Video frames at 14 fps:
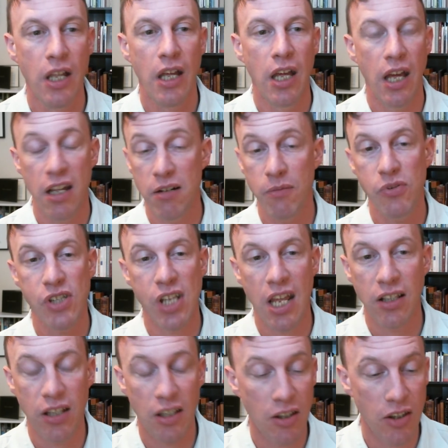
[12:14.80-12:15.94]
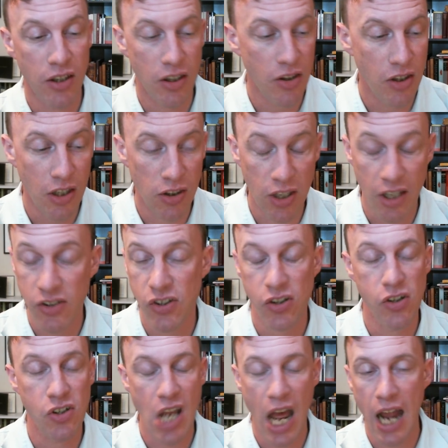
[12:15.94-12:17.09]
And I'm saying that, that that's
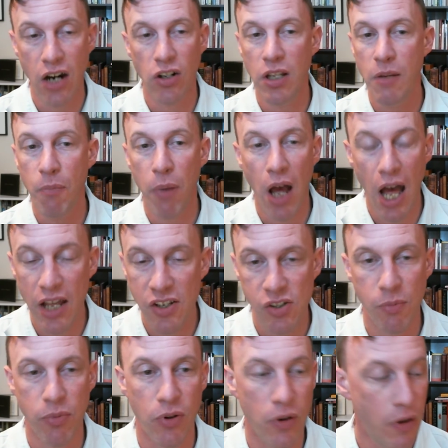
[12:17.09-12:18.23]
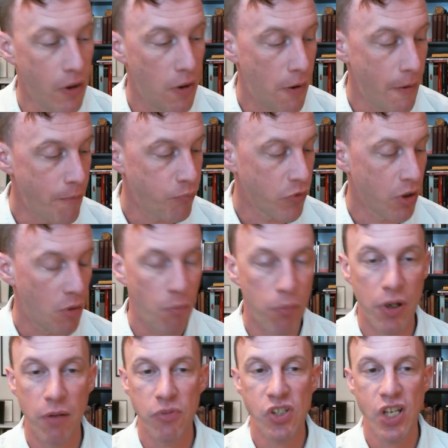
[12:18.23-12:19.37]
entirely possible. But
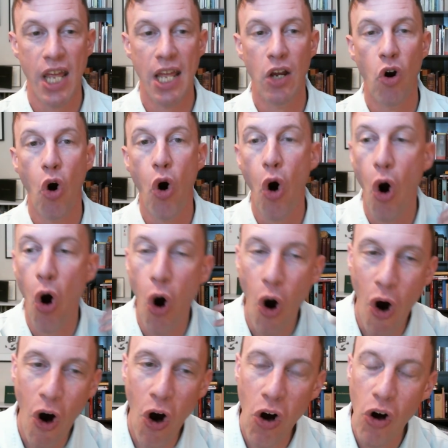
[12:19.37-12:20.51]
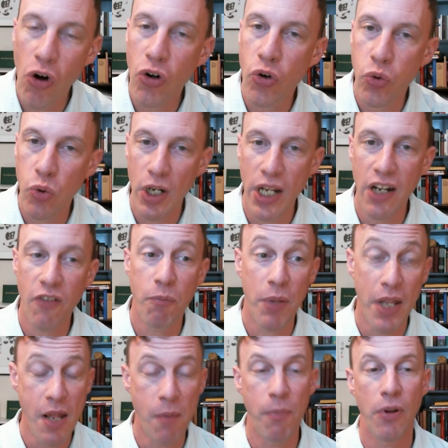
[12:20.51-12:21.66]
I'm saying all creative
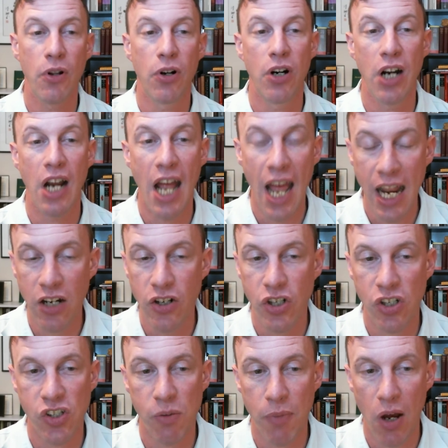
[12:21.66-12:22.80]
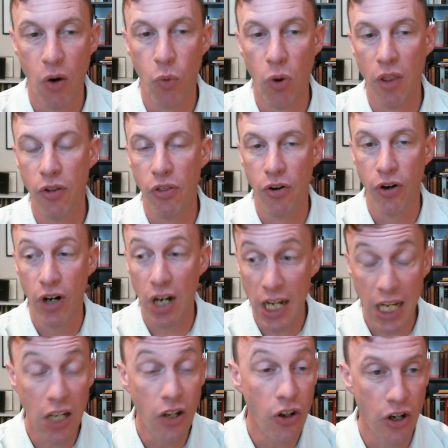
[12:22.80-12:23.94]
people are anxious about whether they're any
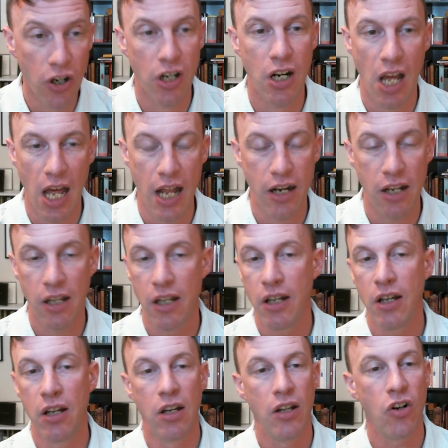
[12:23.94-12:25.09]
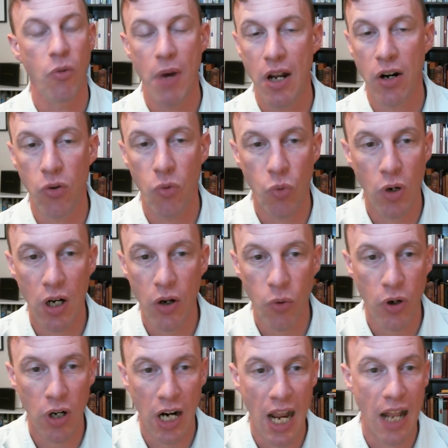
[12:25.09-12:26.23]
good or not, no matter where
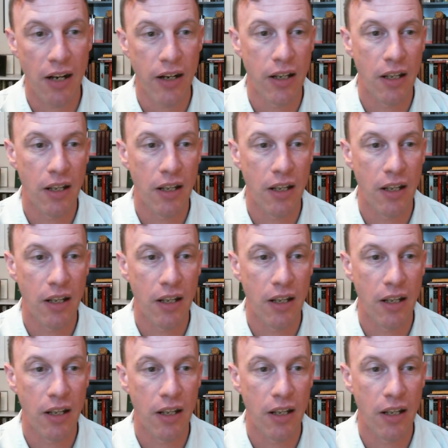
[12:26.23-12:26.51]
we're at.